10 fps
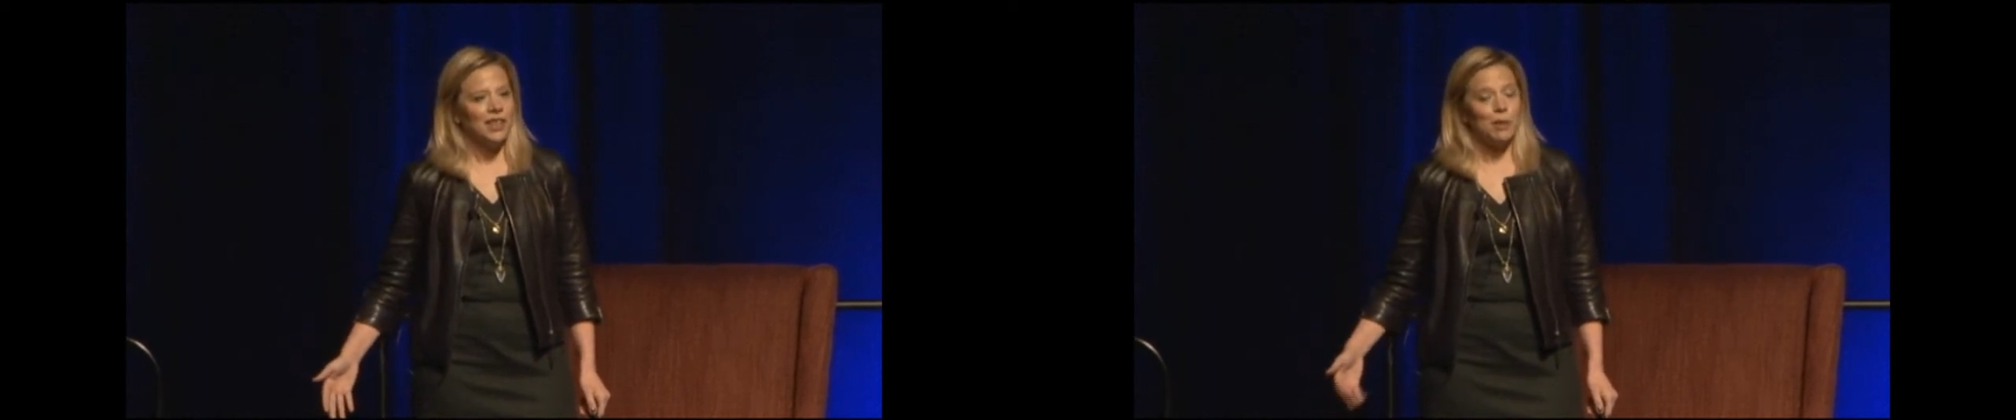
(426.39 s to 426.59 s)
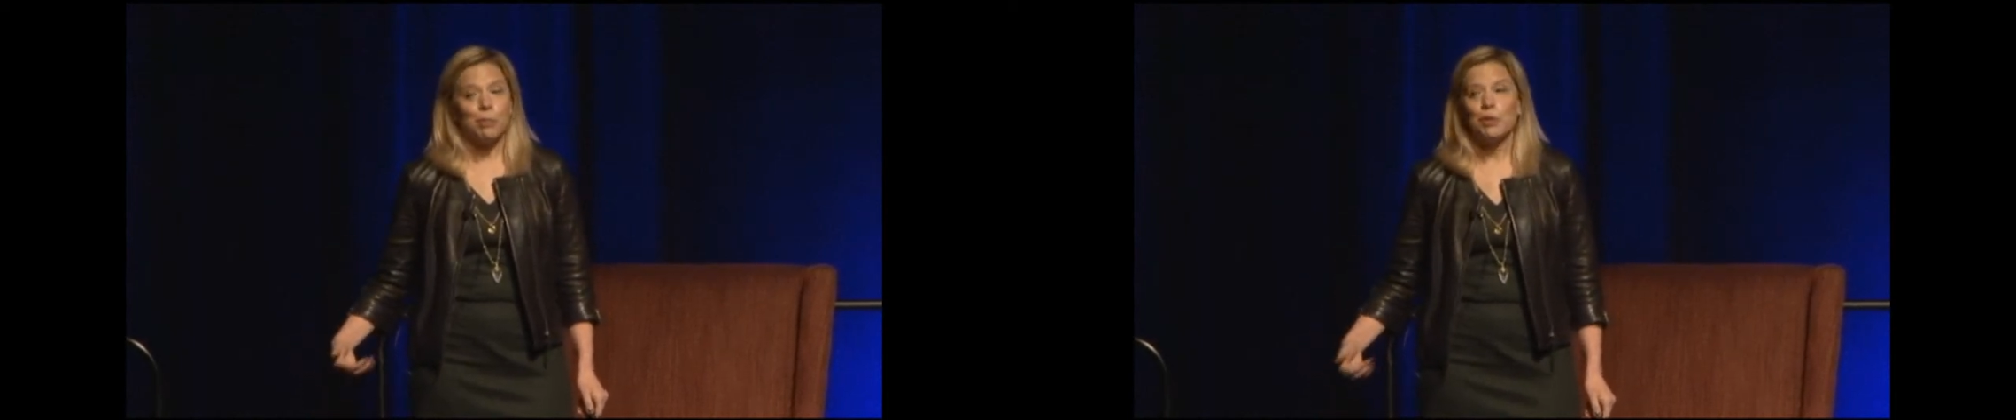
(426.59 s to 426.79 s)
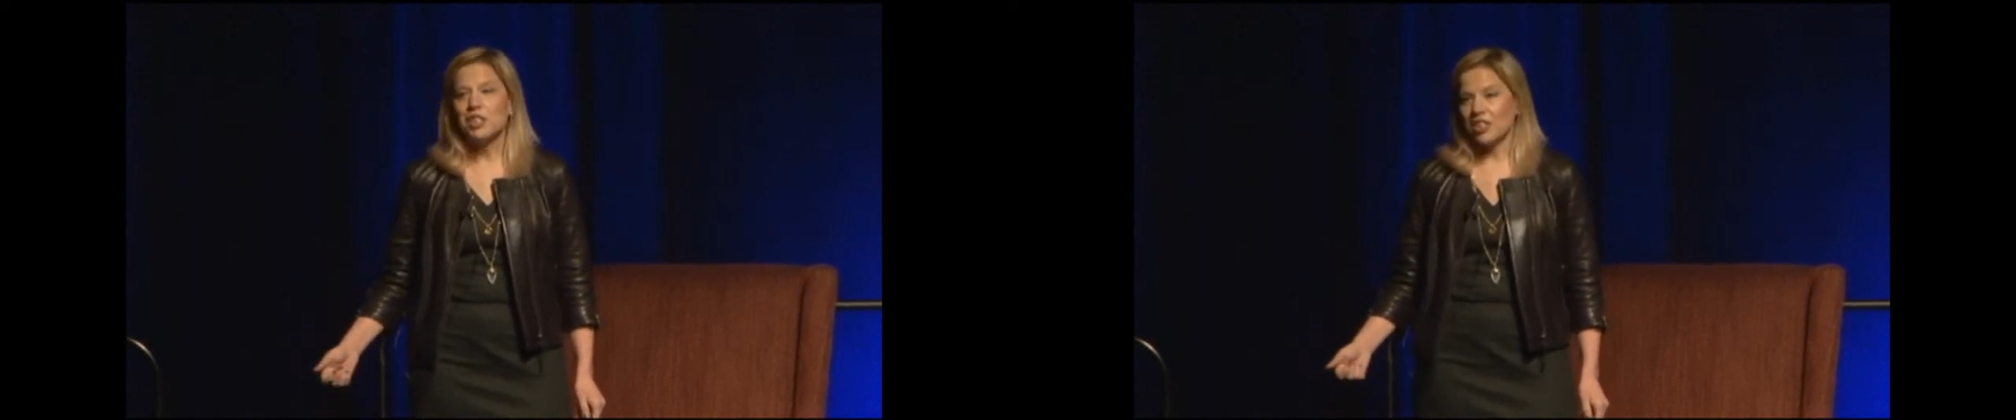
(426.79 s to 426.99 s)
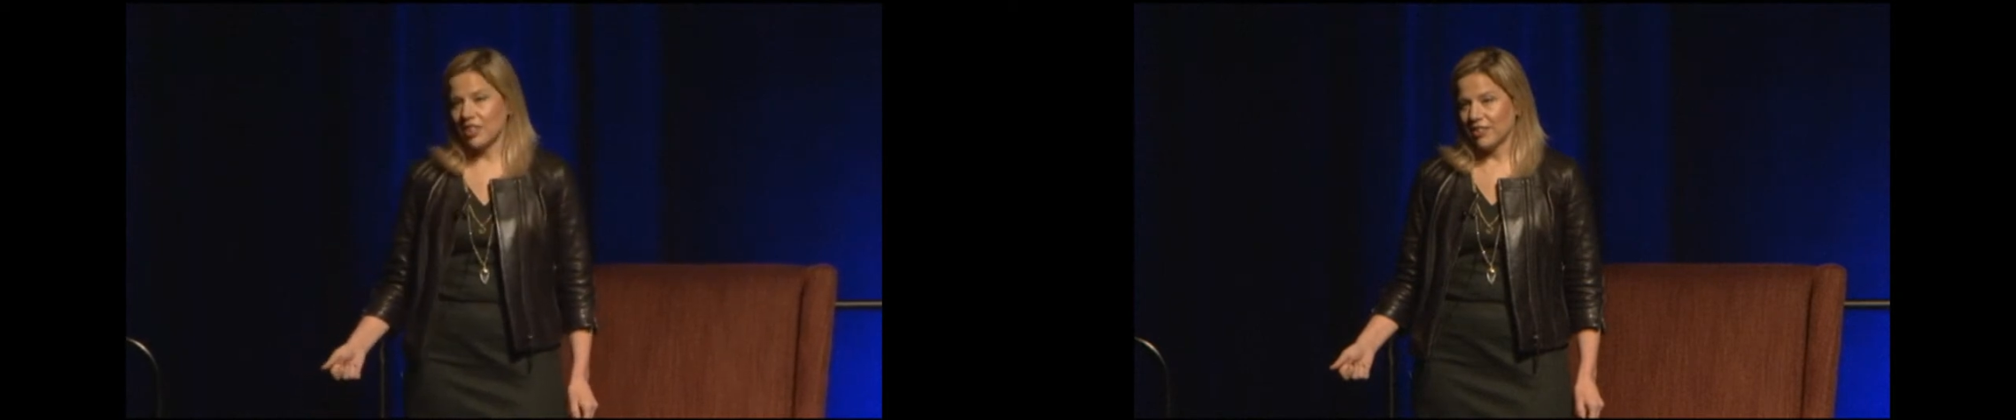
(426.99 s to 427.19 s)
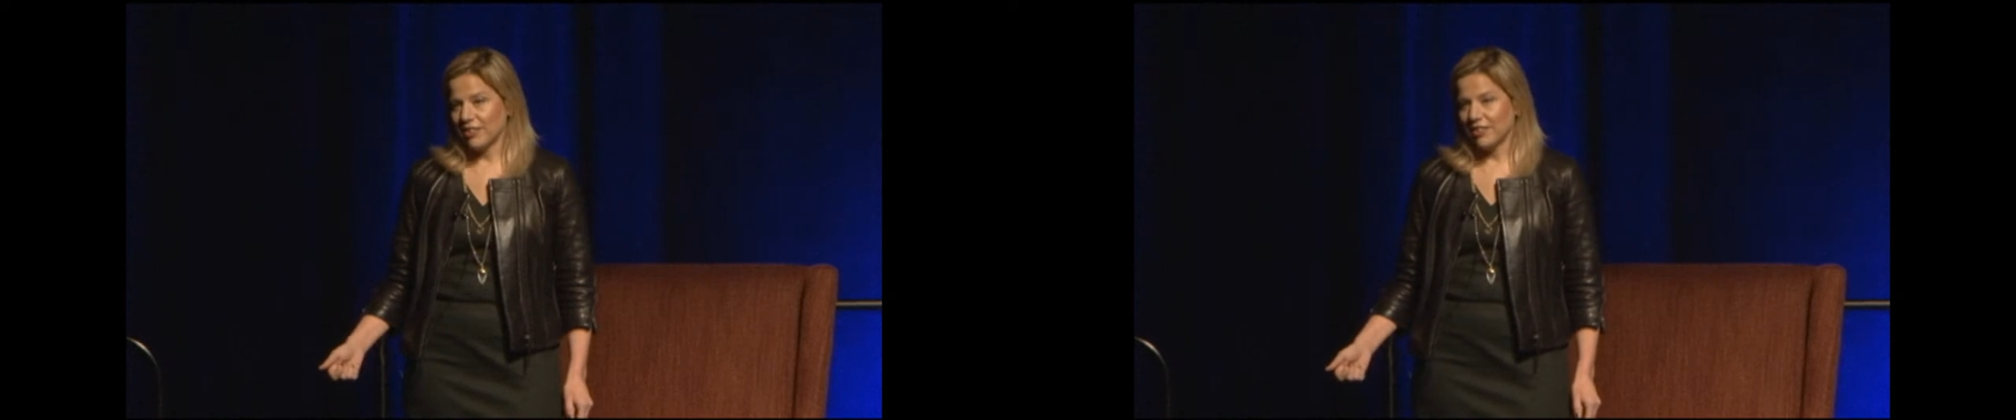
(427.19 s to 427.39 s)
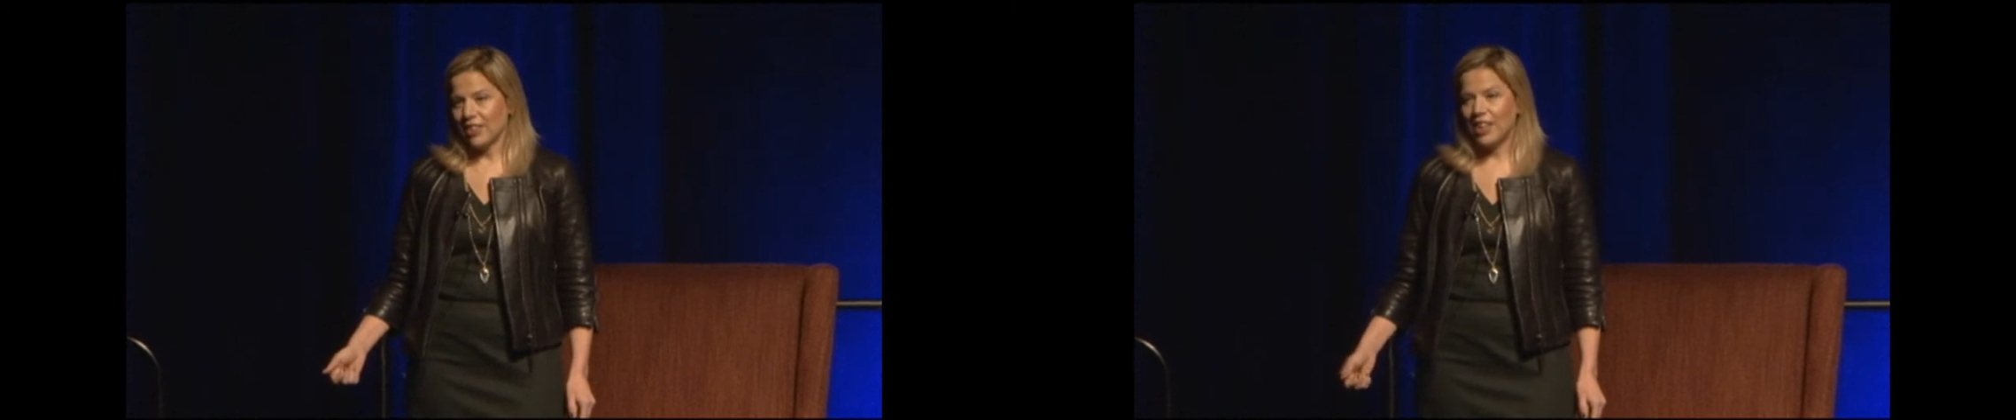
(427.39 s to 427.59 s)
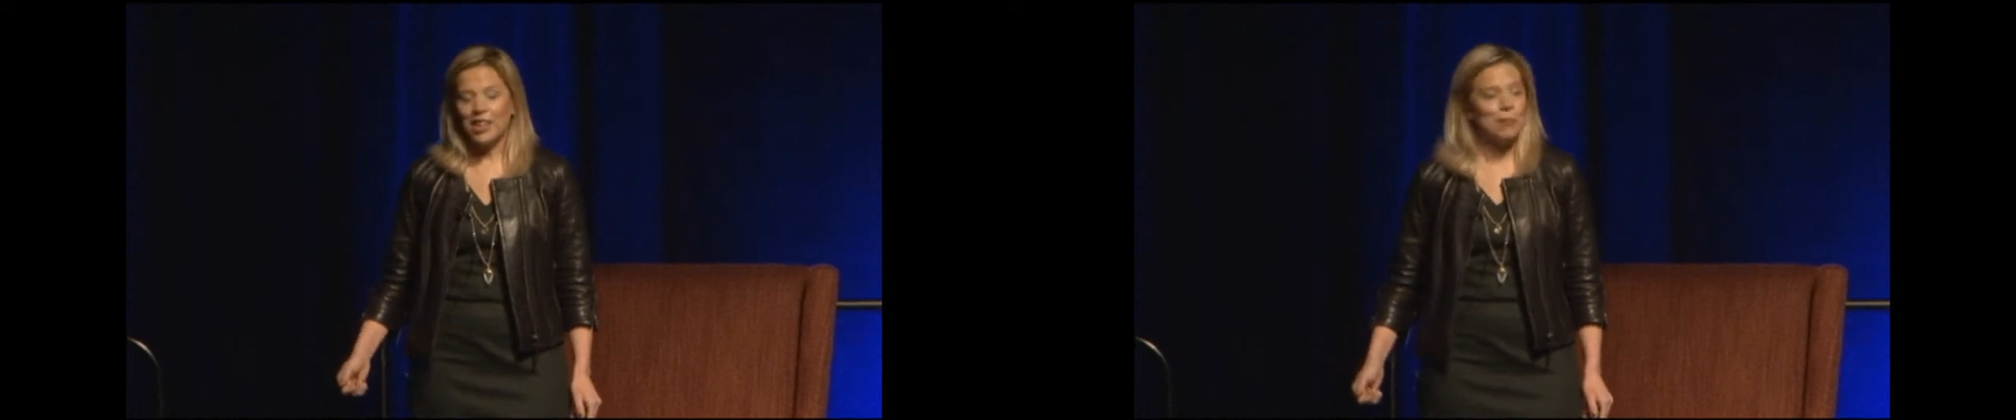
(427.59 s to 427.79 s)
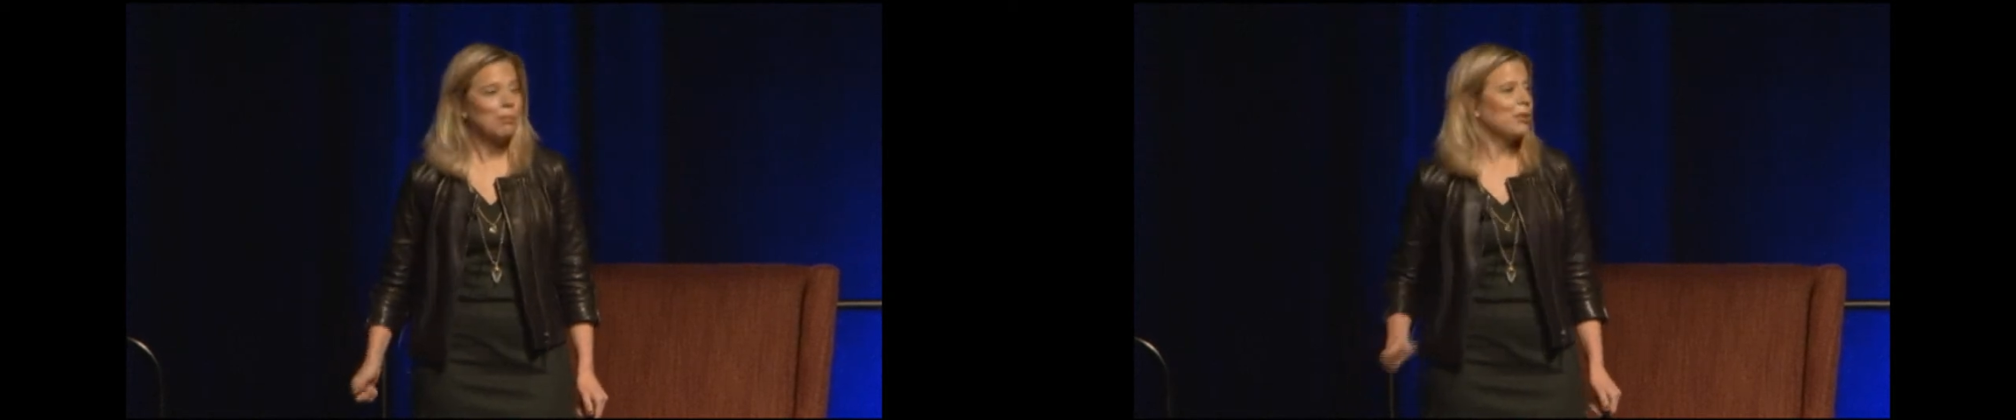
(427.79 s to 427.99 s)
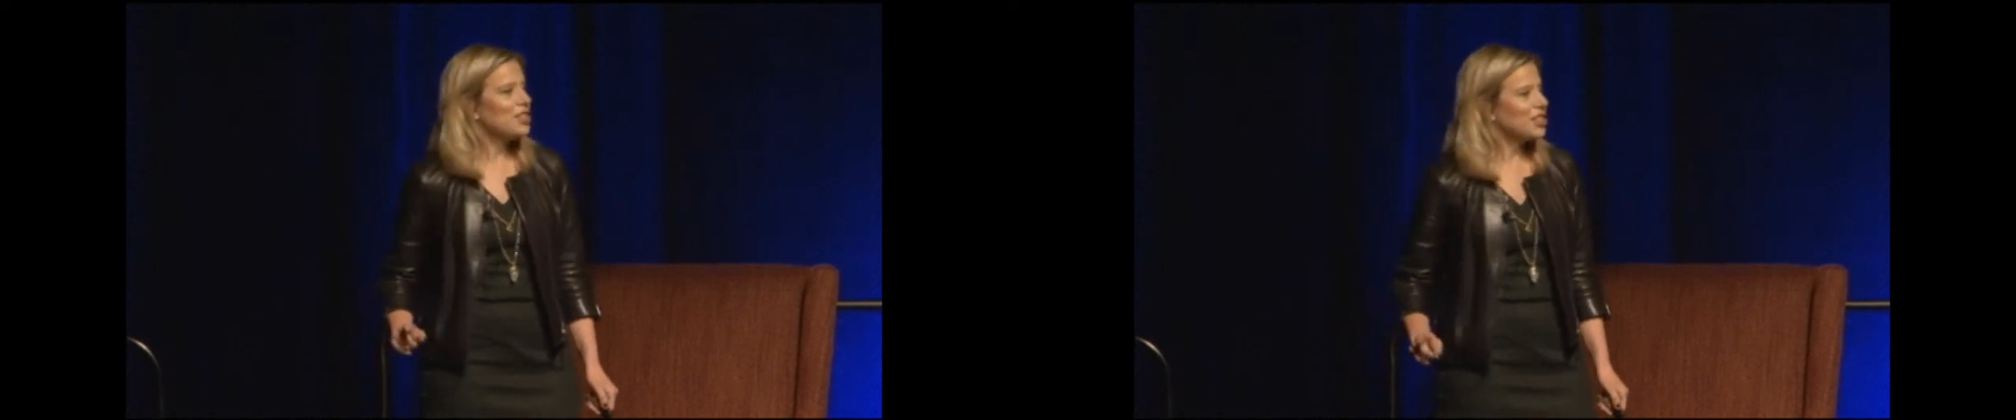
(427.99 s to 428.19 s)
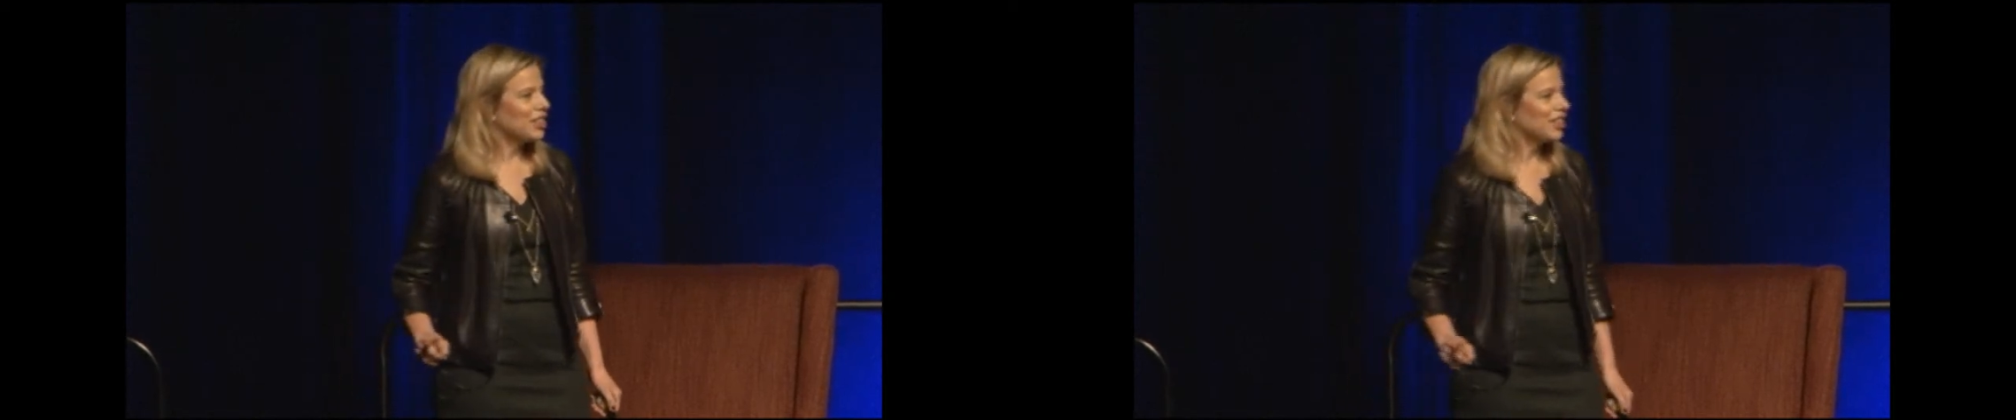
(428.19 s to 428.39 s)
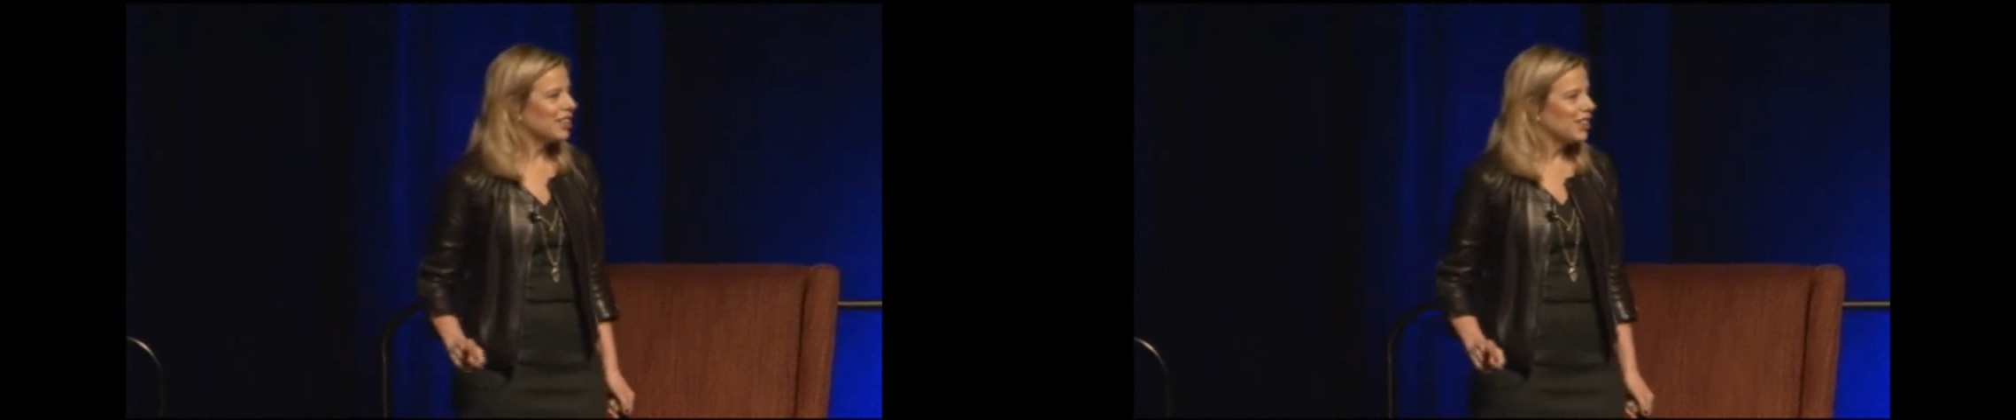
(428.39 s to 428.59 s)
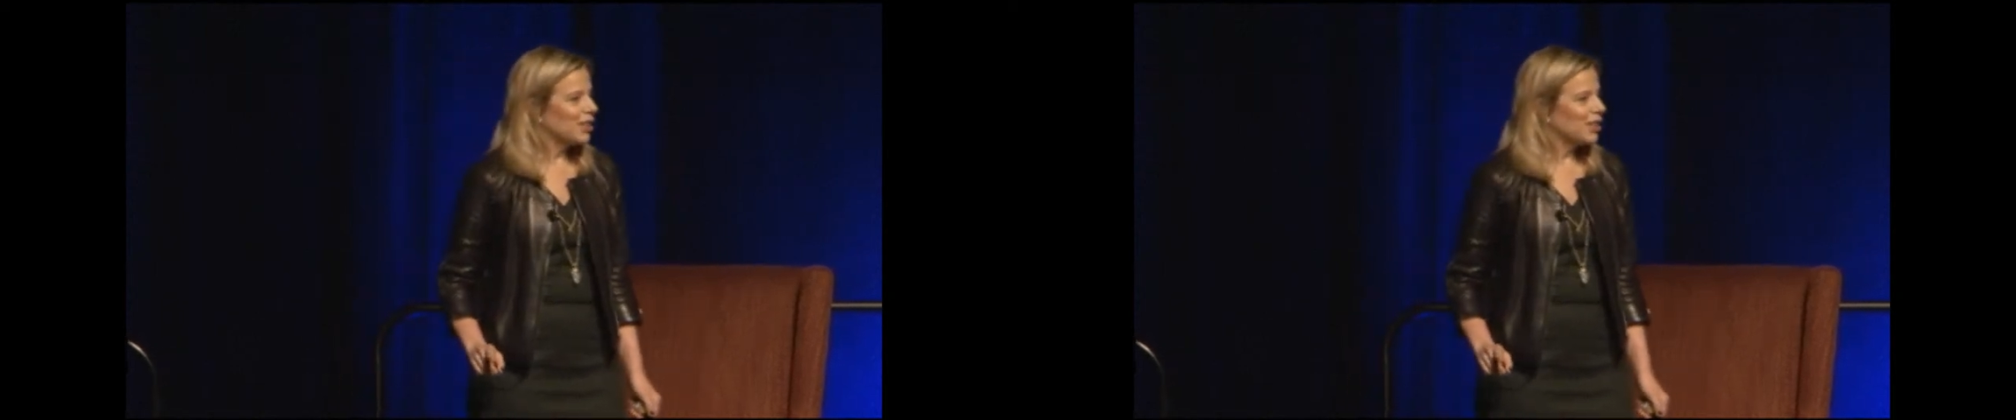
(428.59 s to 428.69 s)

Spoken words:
the printer. And the printer